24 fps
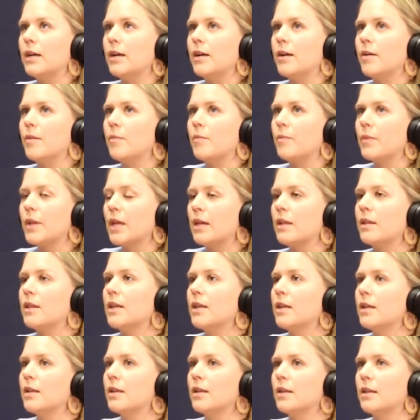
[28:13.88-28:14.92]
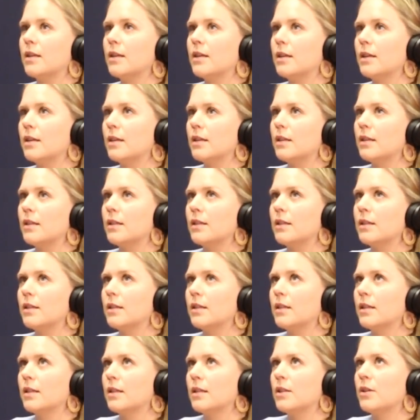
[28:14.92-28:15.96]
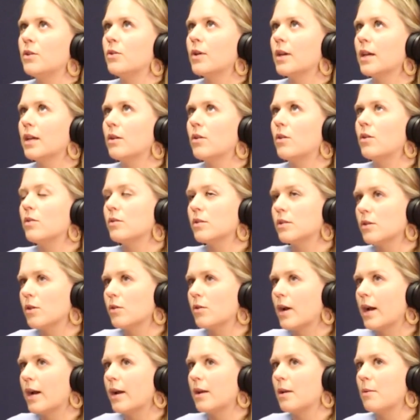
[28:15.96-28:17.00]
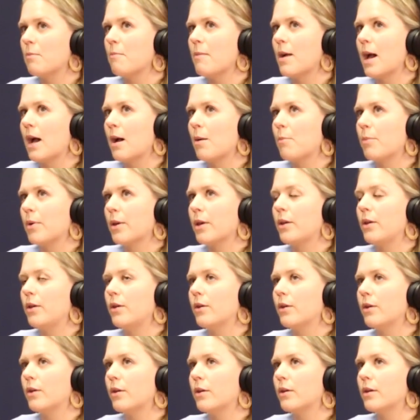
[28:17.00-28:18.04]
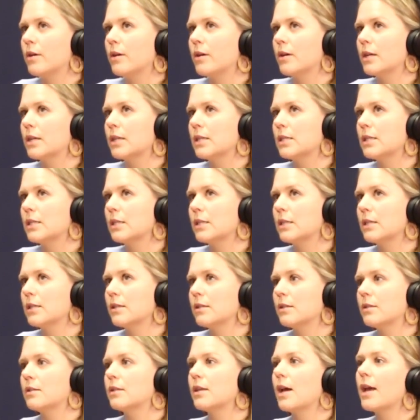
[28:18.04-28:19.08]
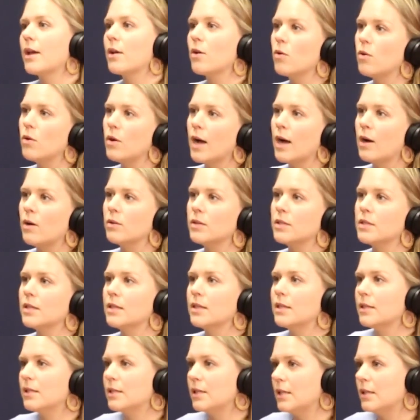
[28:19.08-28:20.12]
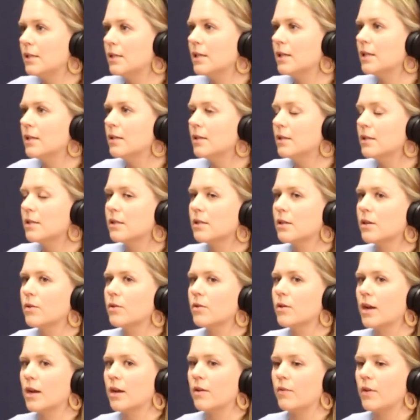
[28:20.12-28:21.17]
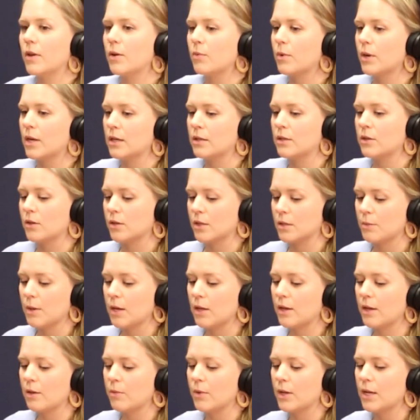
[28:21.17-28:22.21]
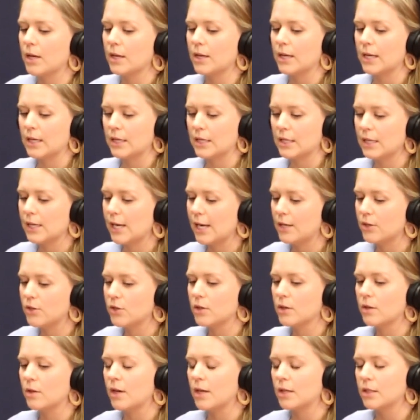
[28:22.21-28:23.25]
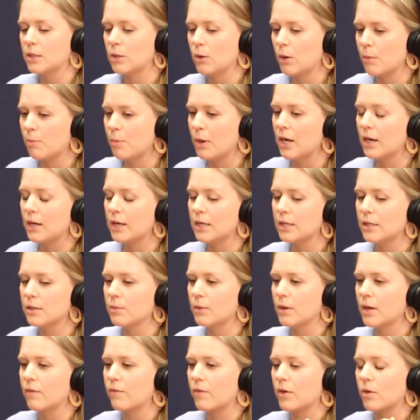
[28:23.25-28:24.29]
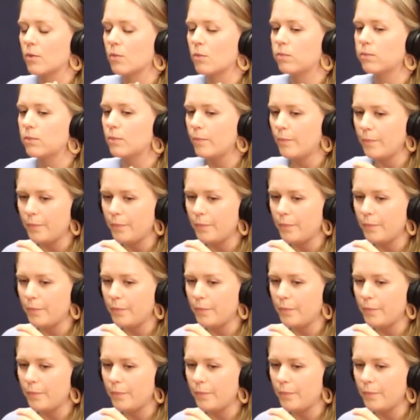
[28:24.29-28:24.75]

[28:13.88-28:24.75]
And then you can also kind of map your cycle out to the seasons. So kind of like what I talked about, like we connect nature a lot to our bodies whenever